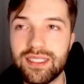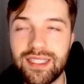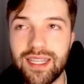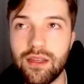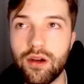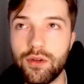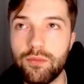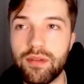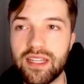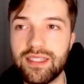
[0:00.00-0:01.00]
it's
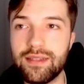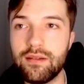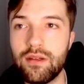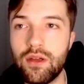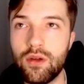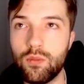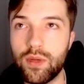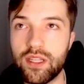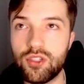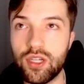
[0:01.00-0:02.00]
Keanu Benton,
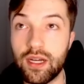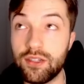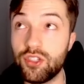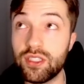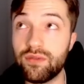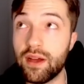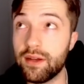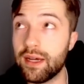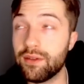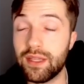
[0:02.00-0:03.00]
which just found
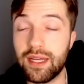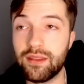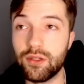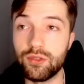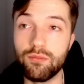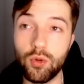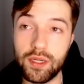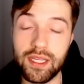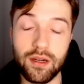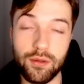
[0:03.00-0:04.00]
out that there's more
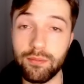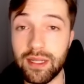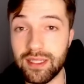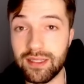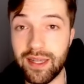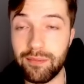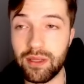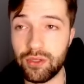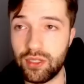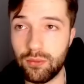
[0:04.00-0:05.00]
Keanu Benton tape that
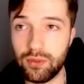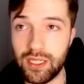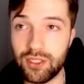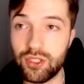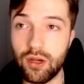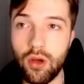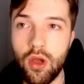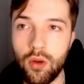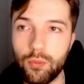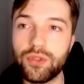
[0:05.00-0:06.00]
just got released. So
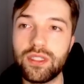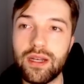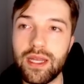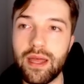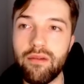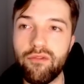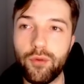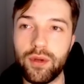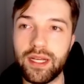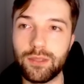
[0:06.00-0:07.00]
we'll study him
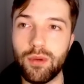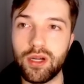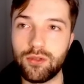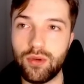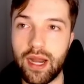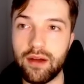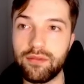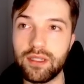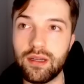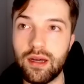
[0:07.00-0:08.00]
for next mock
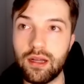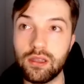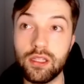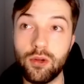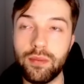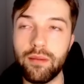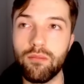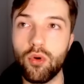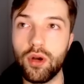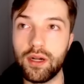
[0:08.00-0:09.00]
draft a little bit
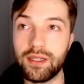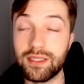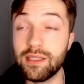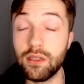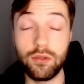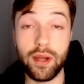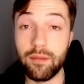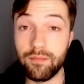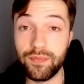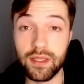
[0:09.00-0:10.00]
more because he looked
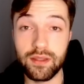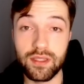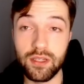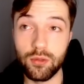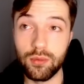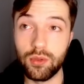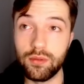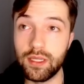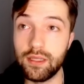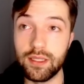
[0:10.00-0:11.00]
great in the Senior Bowl.
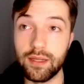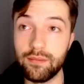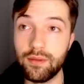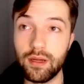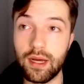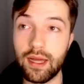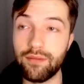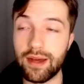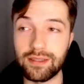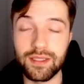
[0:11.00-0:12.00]
He did. I have
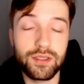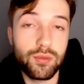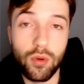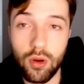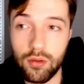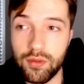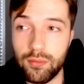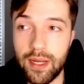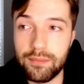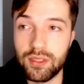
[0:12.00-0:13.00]
access to all the
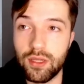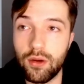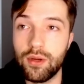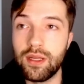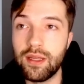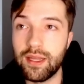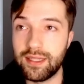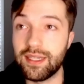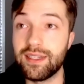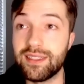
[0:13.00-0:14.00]
reps, so
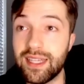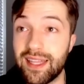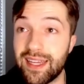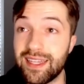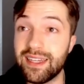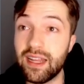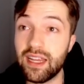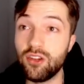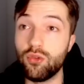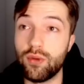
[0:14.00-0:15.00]
excited to say that he did
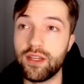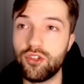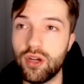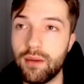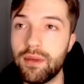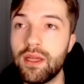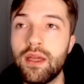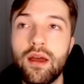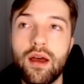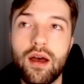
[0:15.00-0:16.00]
a great job.
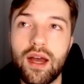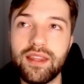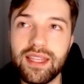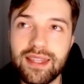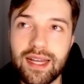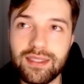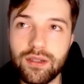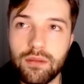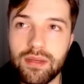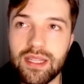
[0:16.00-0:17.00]
I think that's
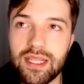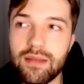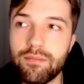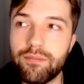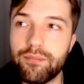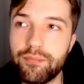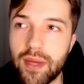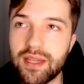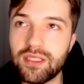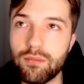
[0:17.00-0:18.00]
going to be the
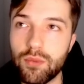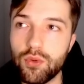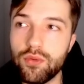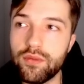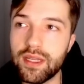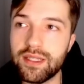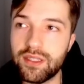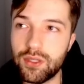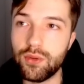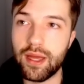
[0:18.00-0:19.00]
best move is
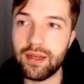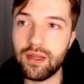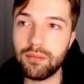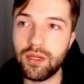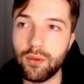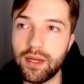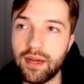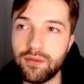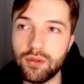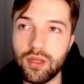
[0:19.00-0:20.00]
to end up going
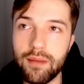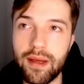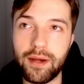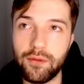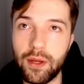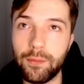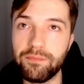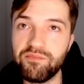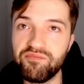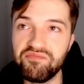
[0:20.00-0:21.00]
after a linebacker, though.
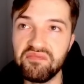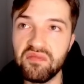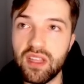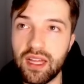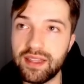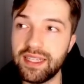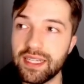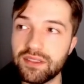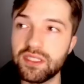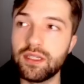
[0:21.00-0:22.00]
I think it
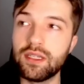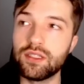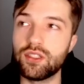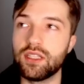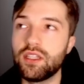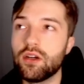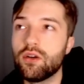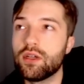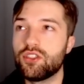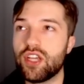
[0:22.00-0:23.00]
is. So let's
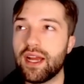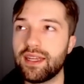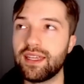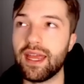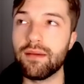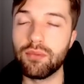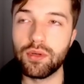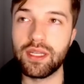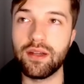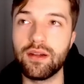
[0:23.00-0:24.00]
go Jack Campbell
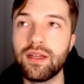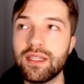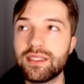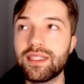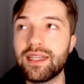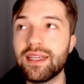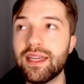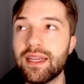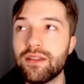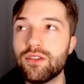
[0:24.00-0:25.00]
here, sticking
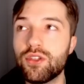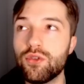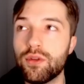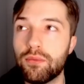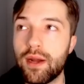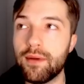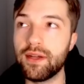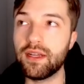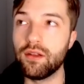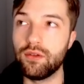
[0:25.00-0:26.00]
into the primary
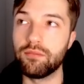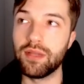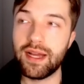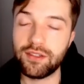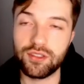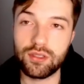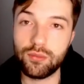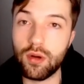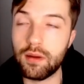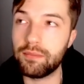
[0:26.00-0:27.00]
color of black, just
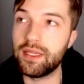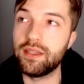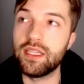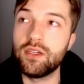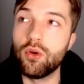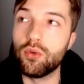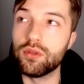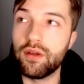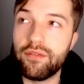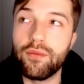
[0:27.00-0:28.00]
swapping the
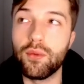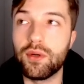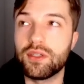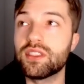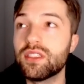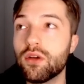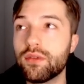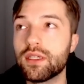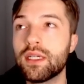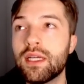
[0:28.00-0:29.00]
gold for
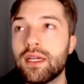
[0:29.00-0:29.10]
silver.